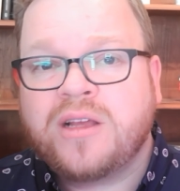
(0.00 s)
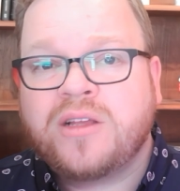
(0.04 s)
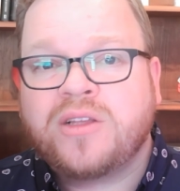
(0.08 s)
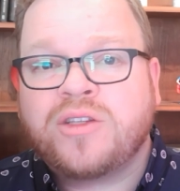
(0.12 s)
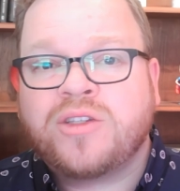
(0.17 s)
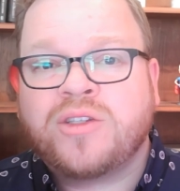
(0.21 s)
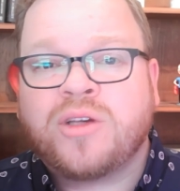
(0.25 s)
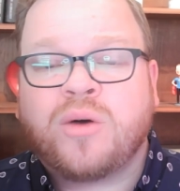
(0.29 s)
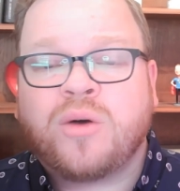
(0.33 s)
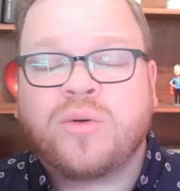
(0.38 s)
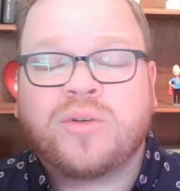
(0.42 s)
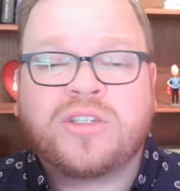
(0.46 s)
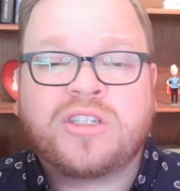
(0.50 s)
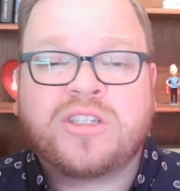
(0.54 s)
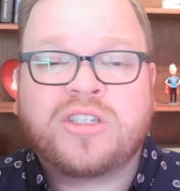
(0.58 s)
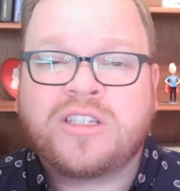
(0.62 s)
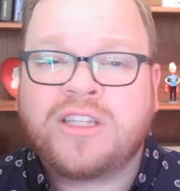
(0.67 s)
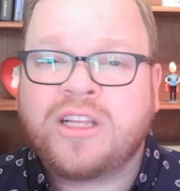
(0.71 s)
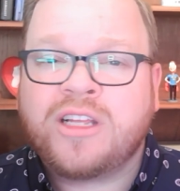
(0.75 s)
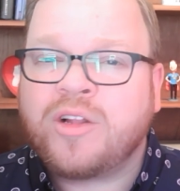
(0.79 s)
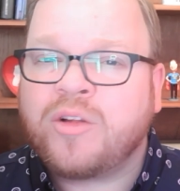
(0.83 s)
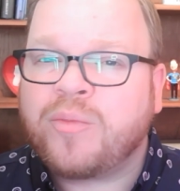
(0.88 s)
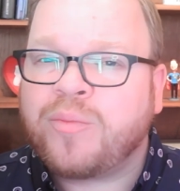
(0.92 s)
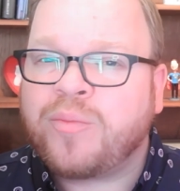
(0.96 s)
So
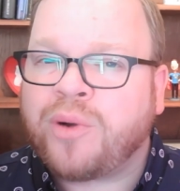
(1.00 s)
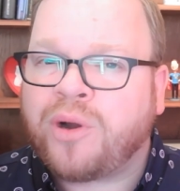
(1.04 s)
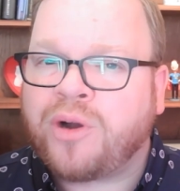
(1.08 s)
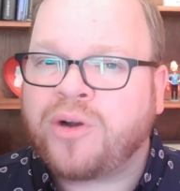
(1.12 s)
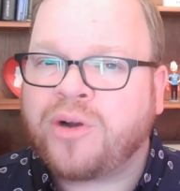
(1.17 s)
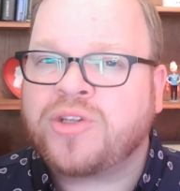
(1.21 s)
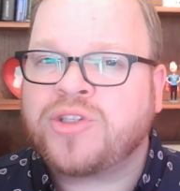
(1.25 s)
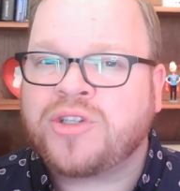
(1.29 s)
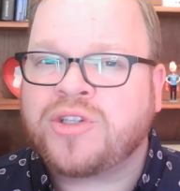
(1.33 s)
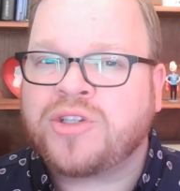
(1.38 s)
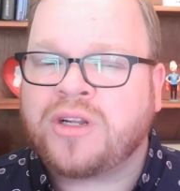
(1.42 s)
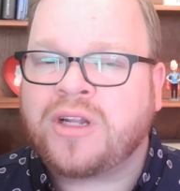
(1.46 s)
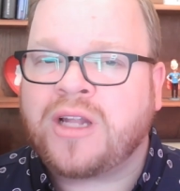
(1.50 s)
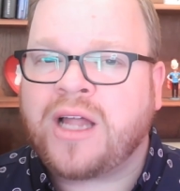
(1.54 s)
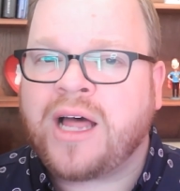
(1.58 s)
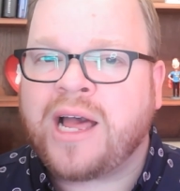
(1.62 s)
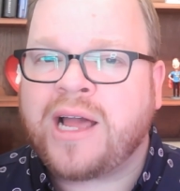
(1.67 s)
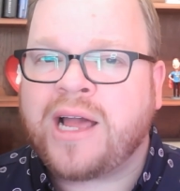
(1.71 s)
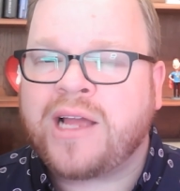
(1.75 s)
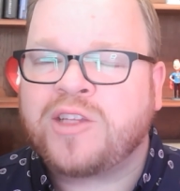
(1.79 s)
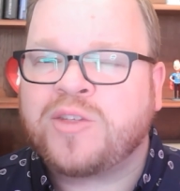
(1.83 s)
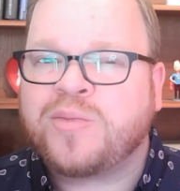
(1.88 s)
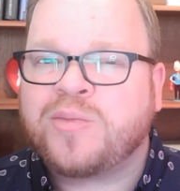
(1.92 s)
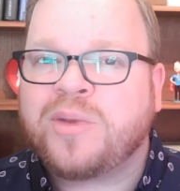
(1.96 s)
still
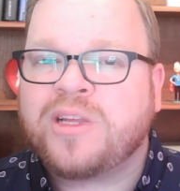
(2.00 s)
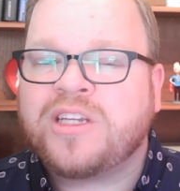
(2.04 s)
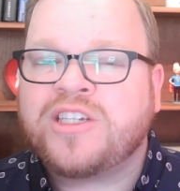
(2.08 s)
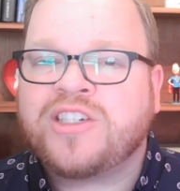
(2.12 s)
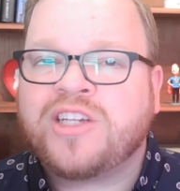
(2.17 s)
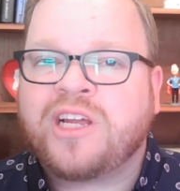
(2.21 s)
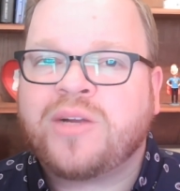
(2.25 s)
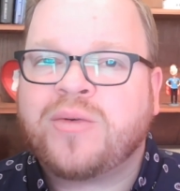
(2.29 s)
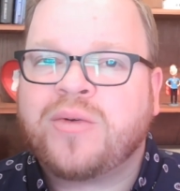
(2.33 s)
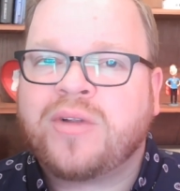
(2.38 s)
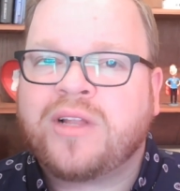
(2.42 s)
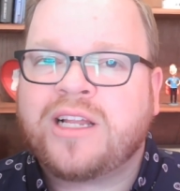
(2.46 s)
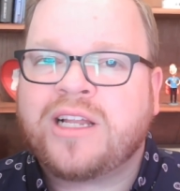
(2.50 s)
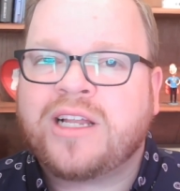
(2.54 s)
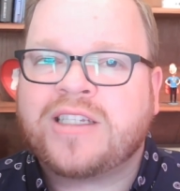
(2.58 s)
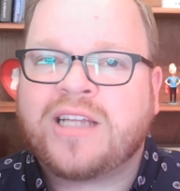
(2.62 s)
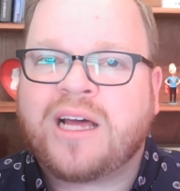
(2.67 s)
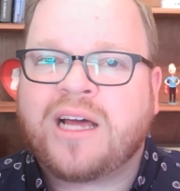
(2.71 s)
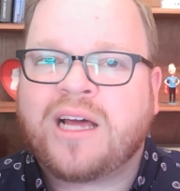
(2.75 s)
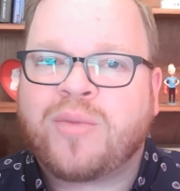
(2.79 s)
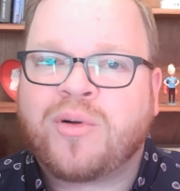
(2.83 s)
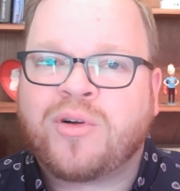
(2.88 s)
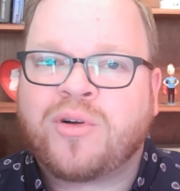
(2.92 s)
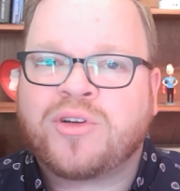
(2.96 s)
personalized, but generally it's
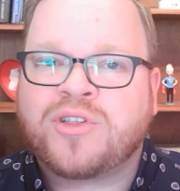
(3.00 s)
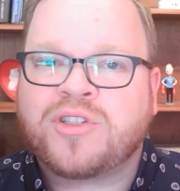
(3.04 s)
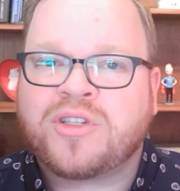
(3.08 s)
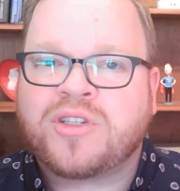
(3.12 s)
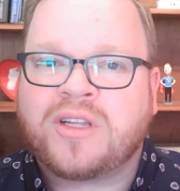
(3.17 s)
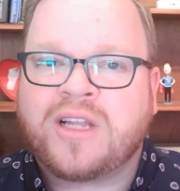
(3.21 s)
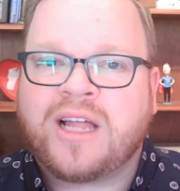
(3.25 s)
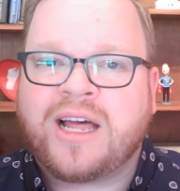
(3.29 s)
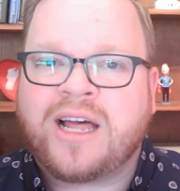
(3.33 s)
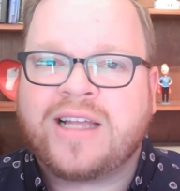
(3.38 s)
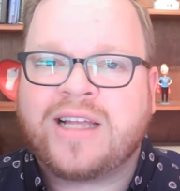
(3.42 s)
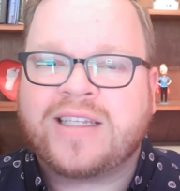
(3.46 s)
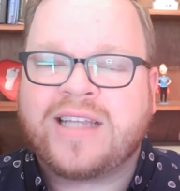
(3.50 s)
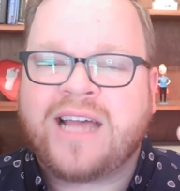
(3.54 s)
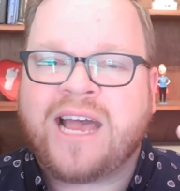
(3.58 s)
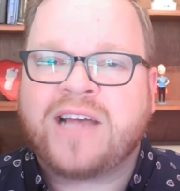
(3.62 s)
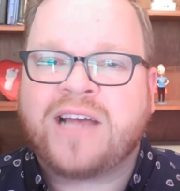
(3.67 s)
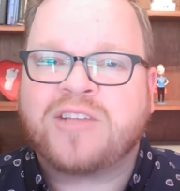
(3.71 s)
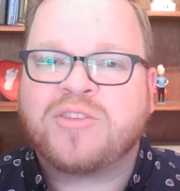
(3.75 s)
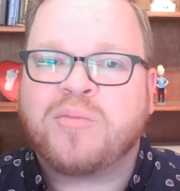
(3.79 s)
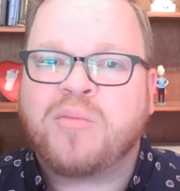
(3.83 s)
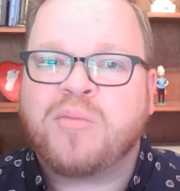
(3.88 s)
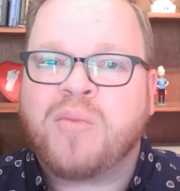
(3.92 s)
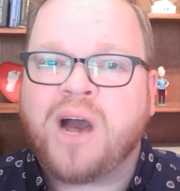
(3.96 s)
not personalized
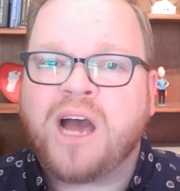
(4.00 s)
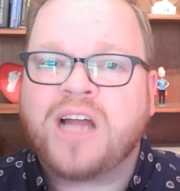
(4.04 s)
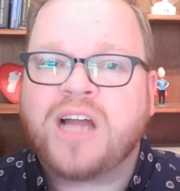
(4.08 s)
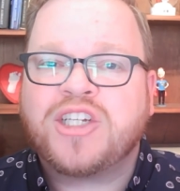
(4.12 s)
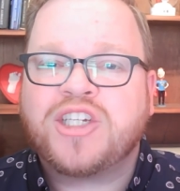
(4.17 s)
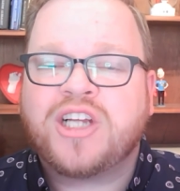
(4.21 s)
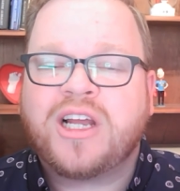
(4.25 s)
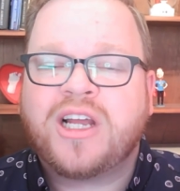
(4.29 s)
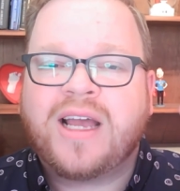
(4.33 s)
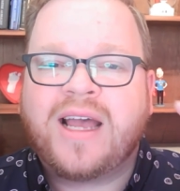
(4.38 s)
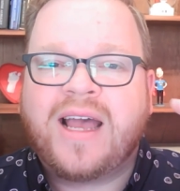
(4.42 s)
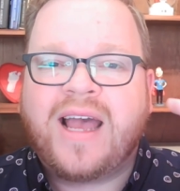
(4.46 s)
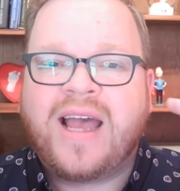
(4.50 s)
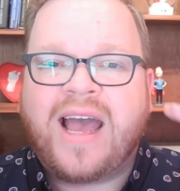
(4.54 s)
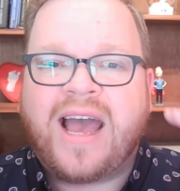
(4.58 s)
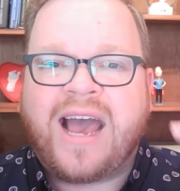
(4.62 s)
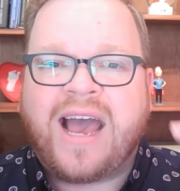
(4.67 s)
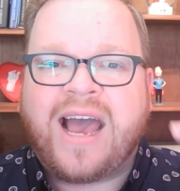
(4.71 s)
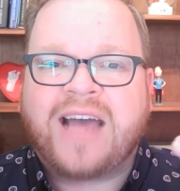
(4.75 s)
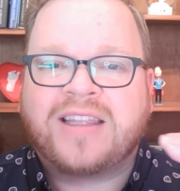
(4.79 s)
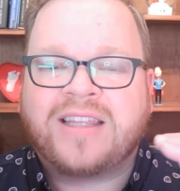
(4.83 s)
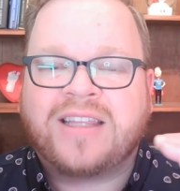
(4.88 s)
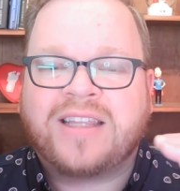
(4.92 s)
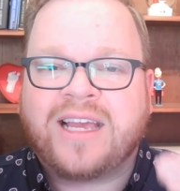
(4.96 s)
as much
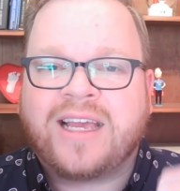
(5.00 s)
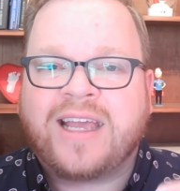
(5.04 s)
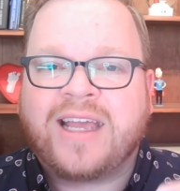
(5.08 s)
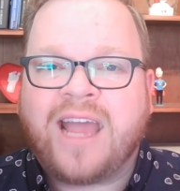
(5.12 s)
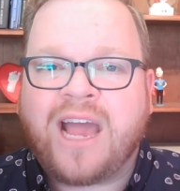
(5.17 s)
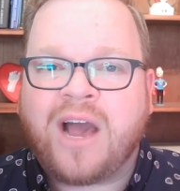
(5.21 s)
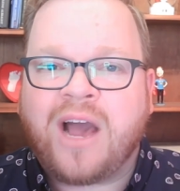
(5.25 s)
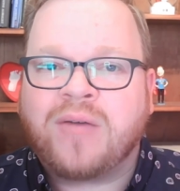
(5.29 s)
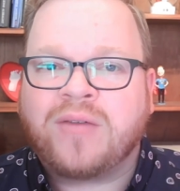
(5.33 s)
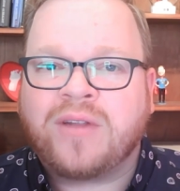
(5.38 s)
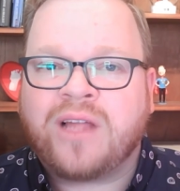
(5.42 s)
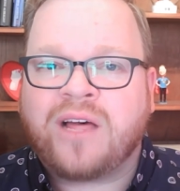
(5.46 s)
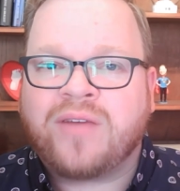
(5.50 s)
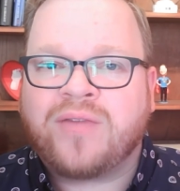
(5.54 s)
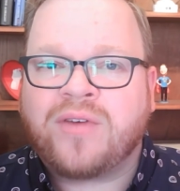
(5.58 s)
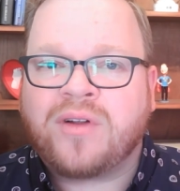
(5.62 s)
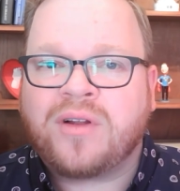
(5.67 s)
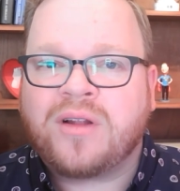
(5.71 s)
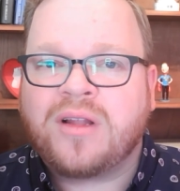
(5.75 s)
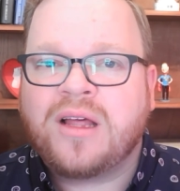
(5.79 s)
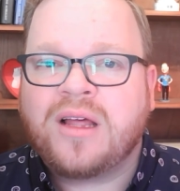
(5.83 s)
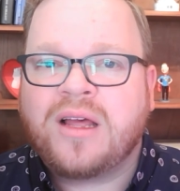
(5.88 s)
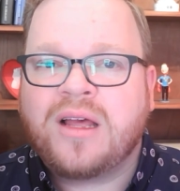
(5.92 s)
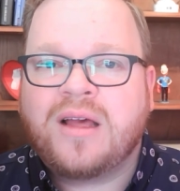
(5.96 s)
at the account
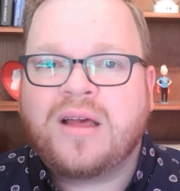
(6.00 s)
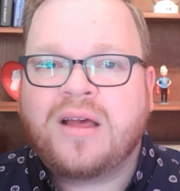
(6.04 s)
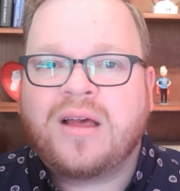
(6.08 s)
level.